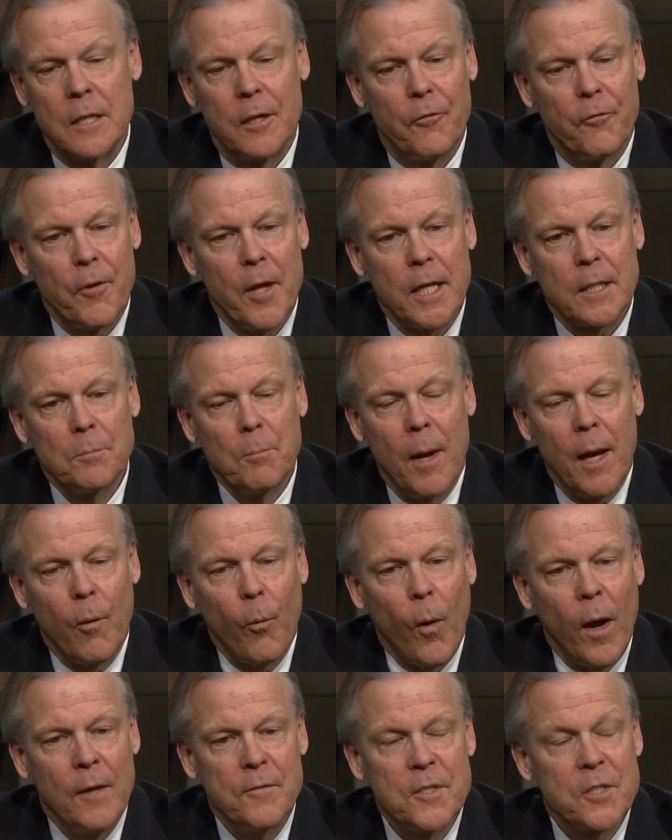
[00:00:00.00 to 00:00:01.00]
And in fact, my
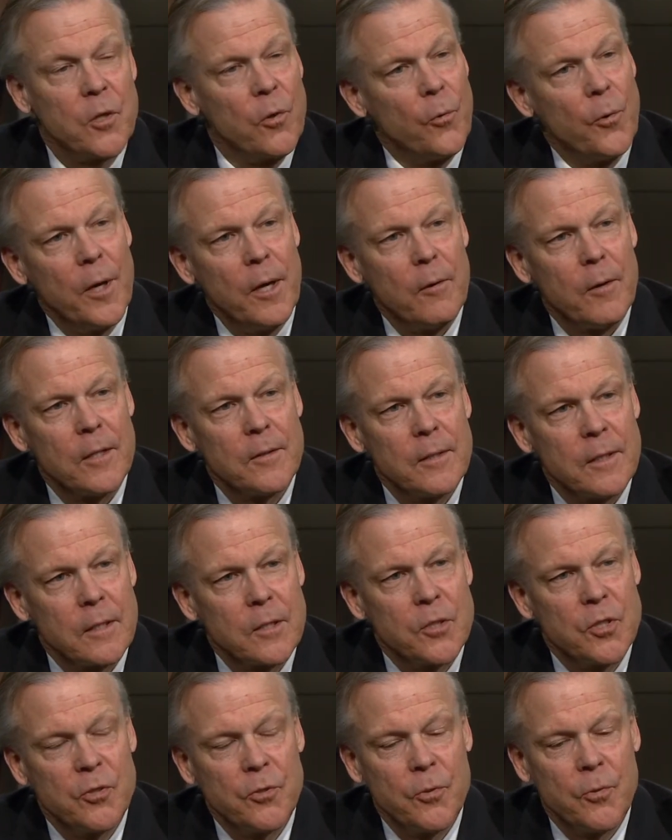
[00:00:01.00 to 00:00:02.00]
wife's career, I think,
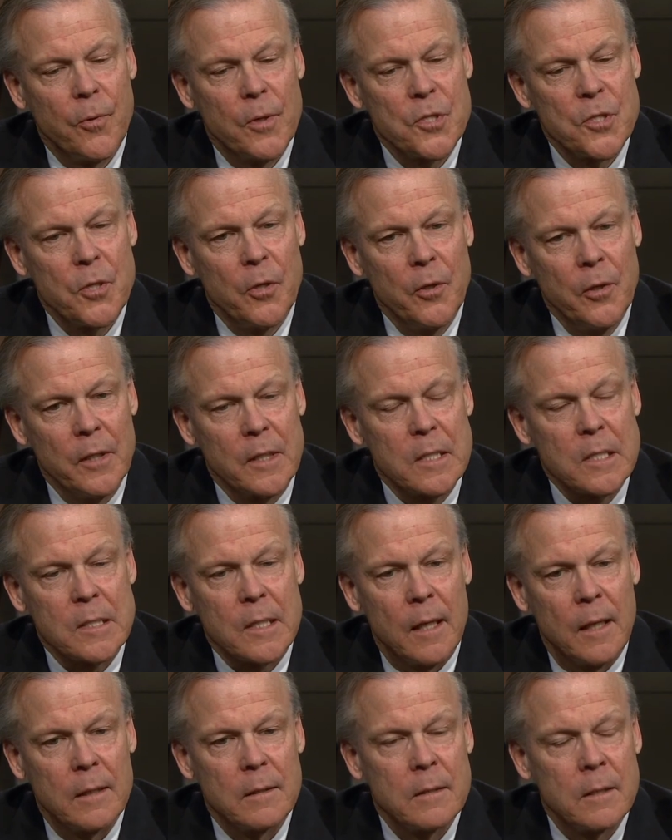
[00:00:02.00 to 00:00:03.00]
to a certain
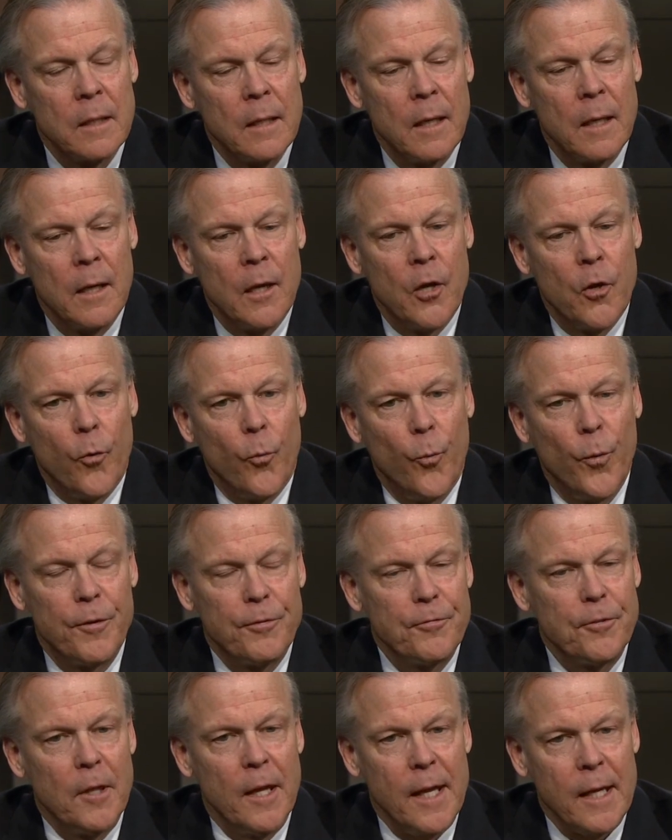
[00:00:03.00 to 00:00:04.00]
extent,
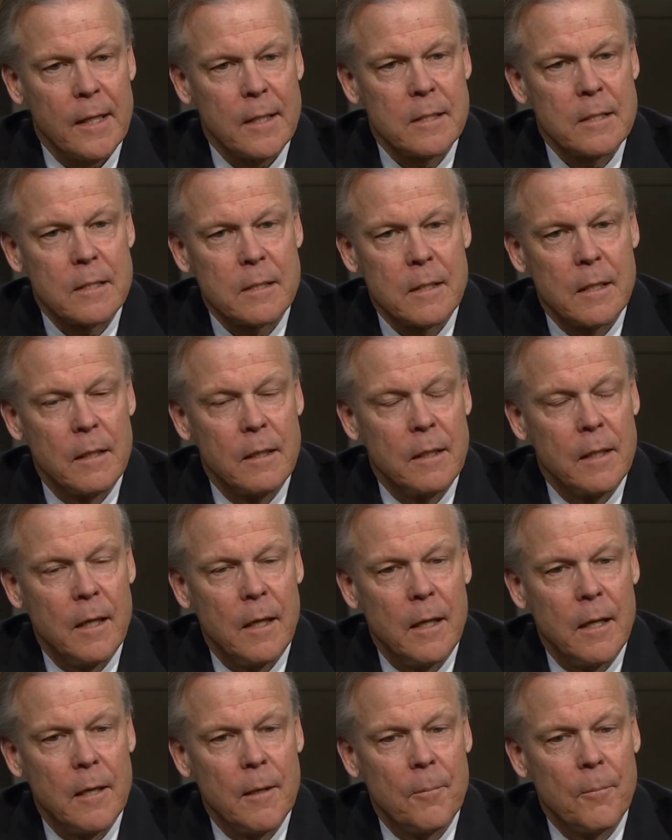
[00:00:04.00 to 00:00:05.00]
reflects.
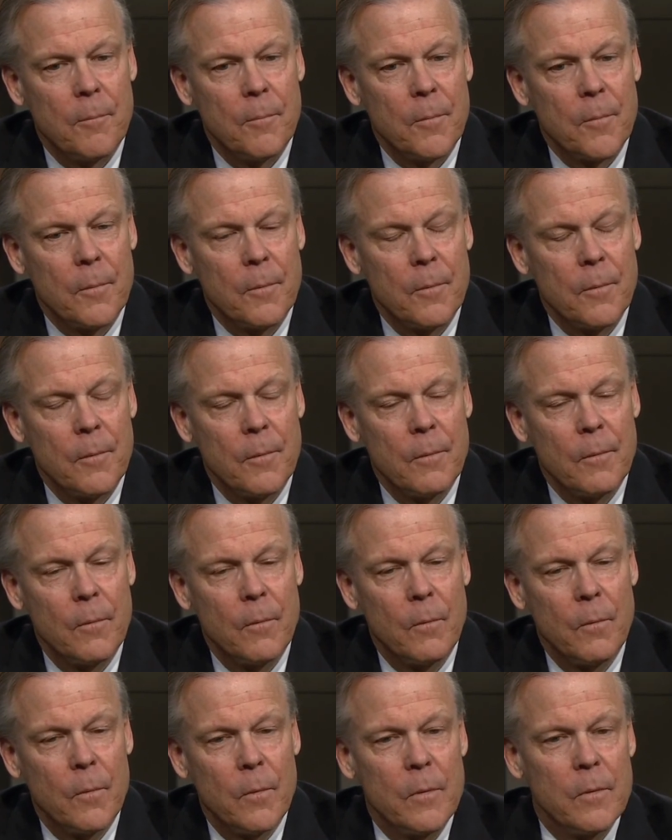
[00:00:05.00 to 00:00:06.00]
Um,
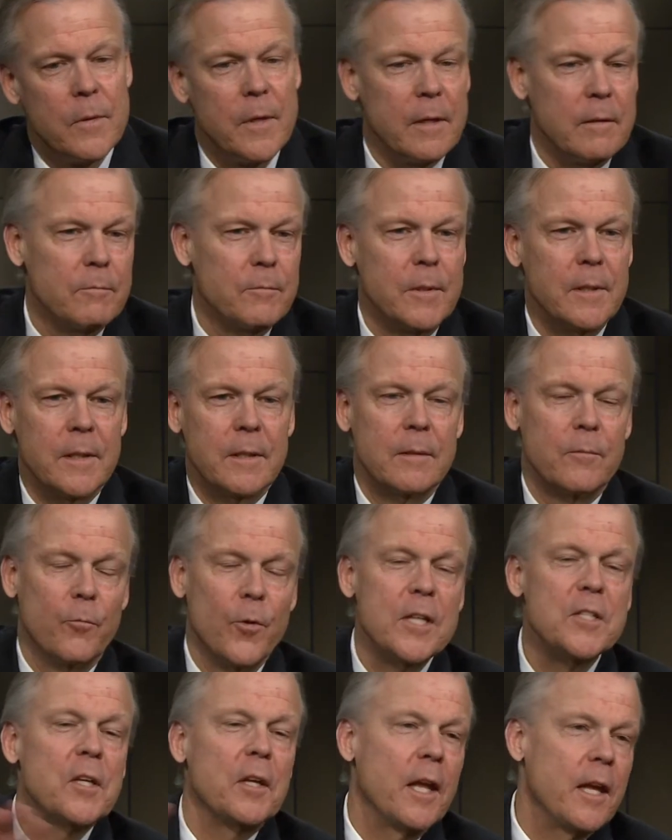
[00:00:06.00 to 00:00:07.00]
the, the
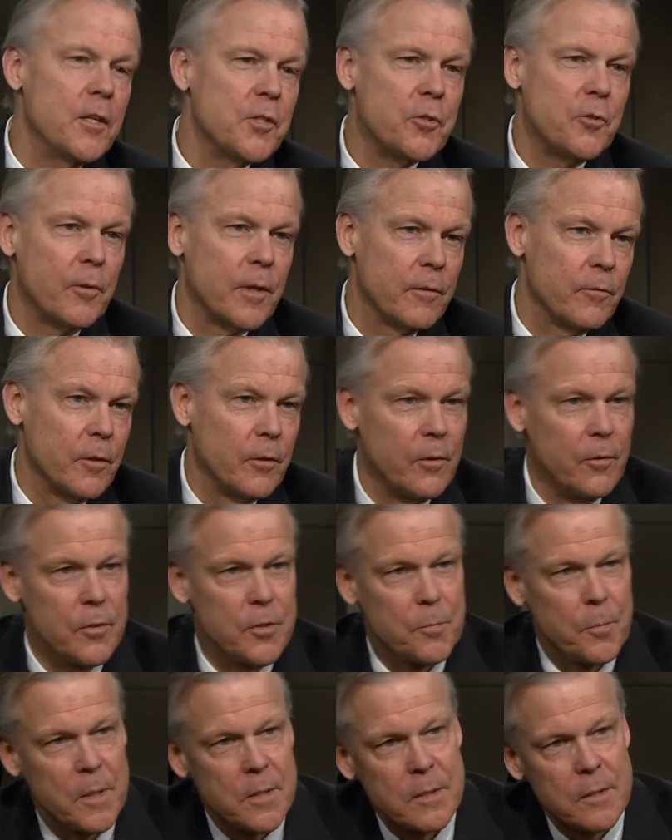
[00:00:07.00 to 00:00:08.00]
recent history of the news
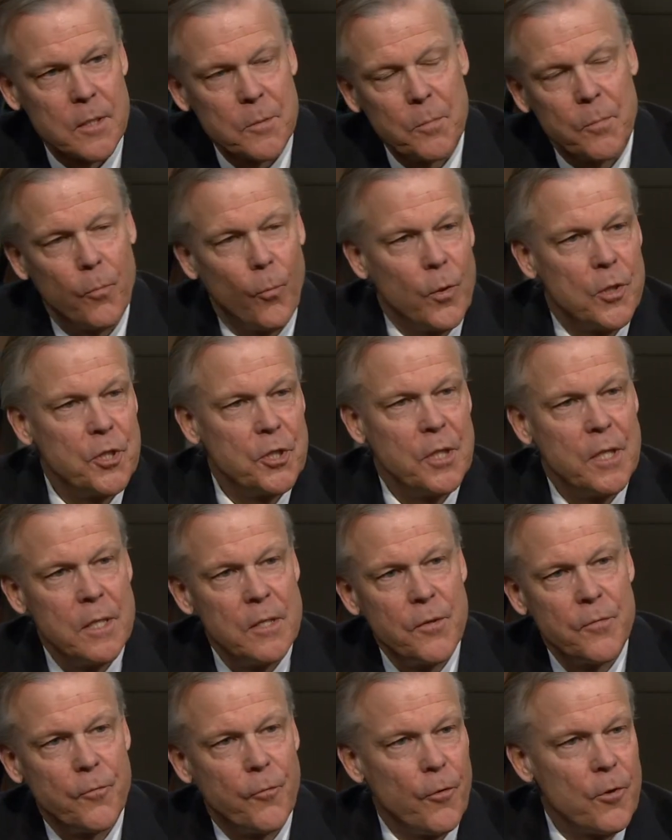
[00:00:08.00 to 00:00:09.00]
business. When she
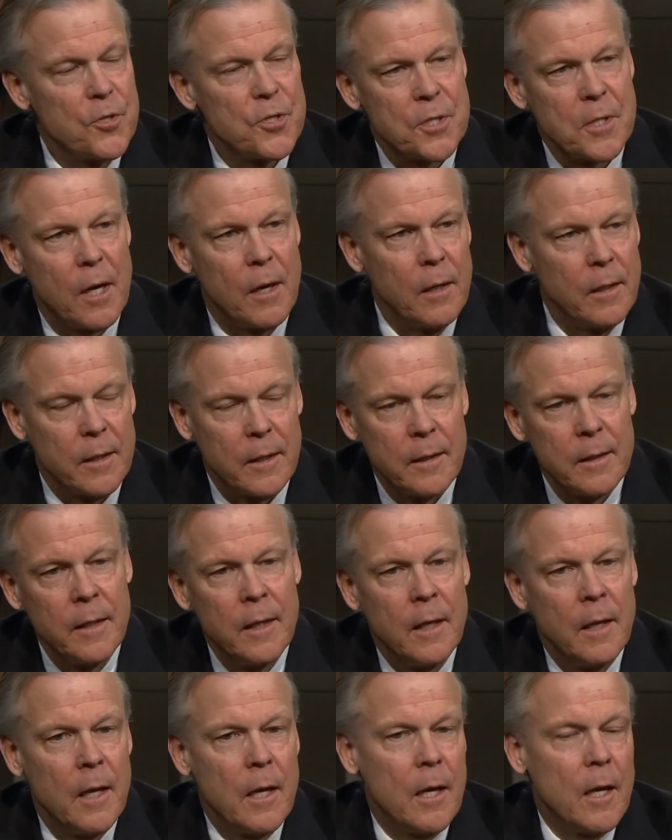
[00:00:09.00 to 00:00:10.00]
first started,
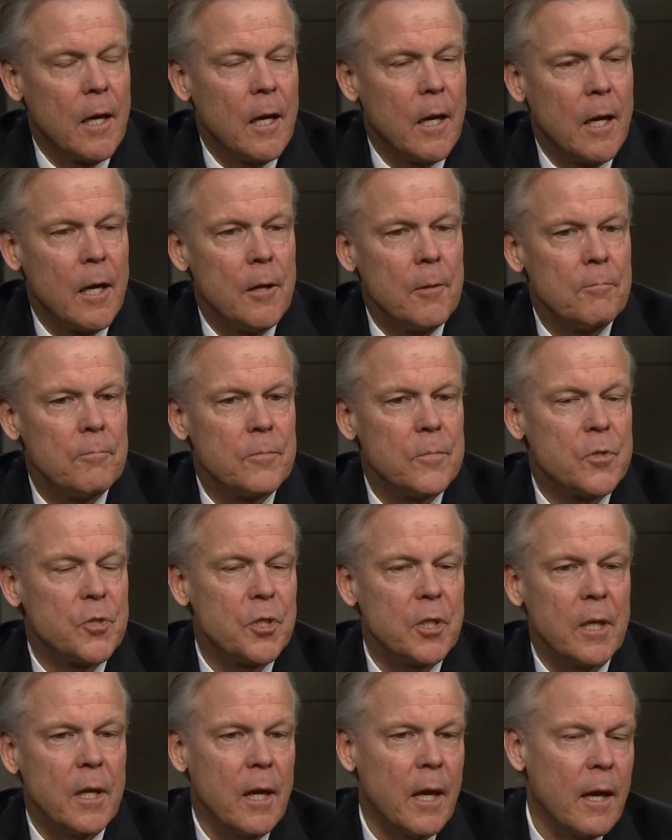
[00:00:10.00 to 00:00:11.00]
um,
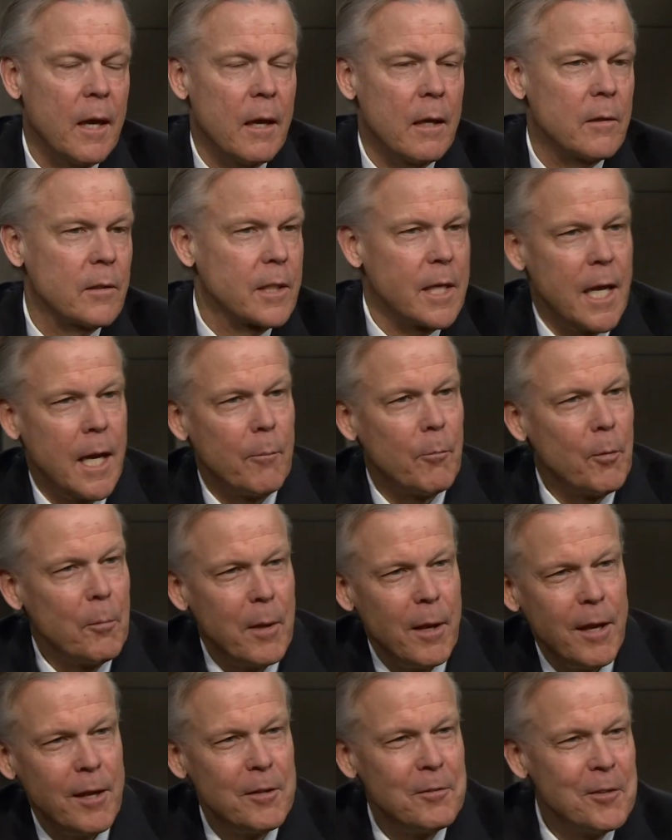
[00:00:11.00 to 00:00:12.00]
she had a
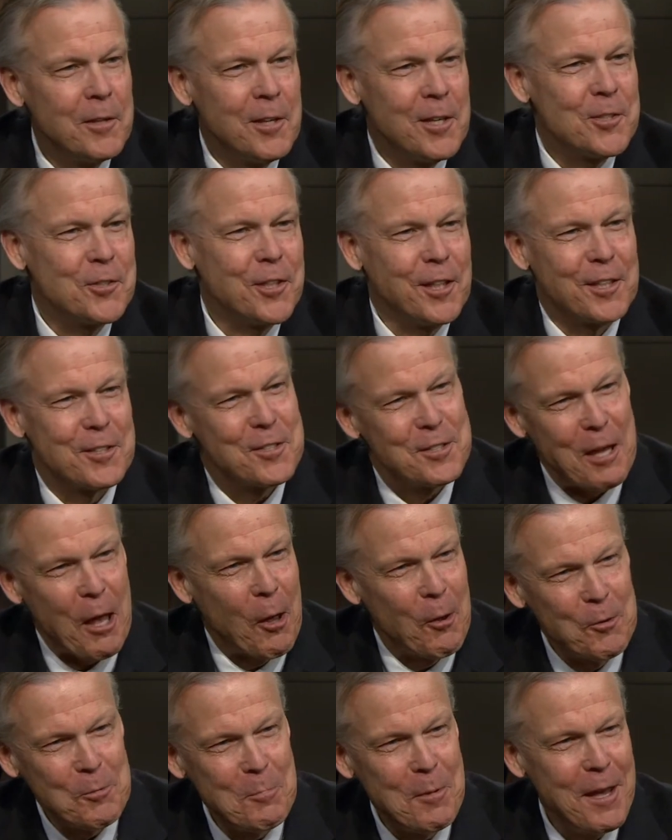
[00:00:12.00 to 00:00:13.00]
cameraman, she had a
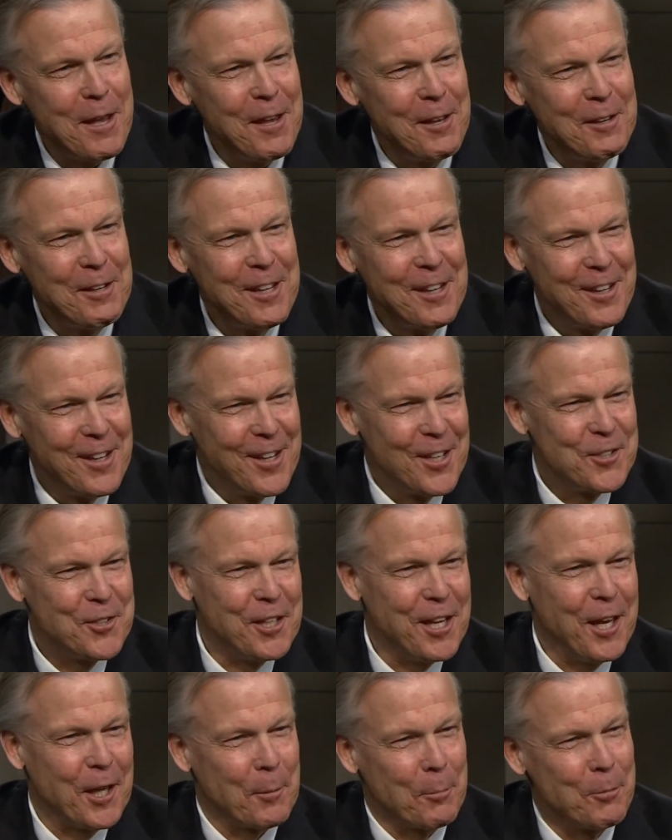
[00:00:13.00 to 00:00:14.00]
sound man,
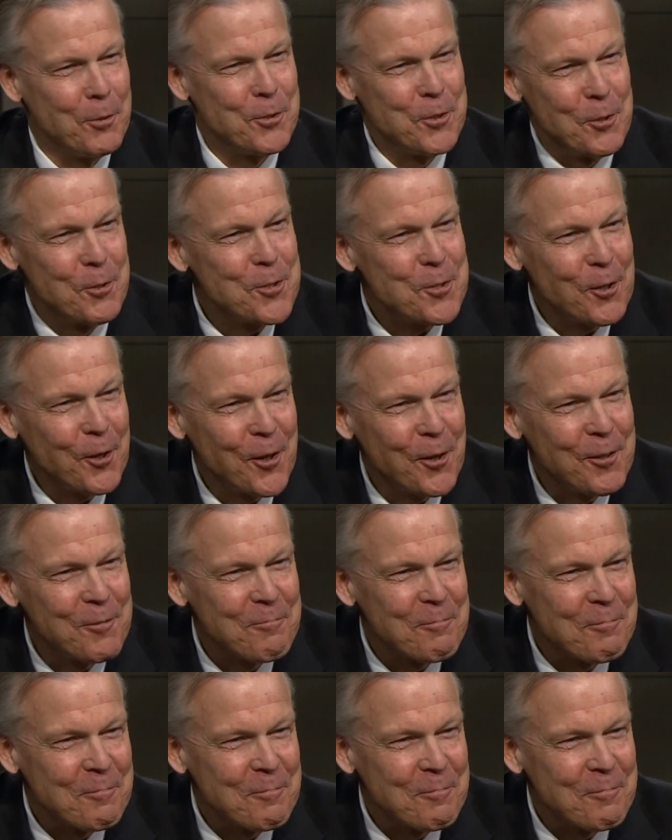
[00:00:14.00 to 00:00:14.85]
she had a producer.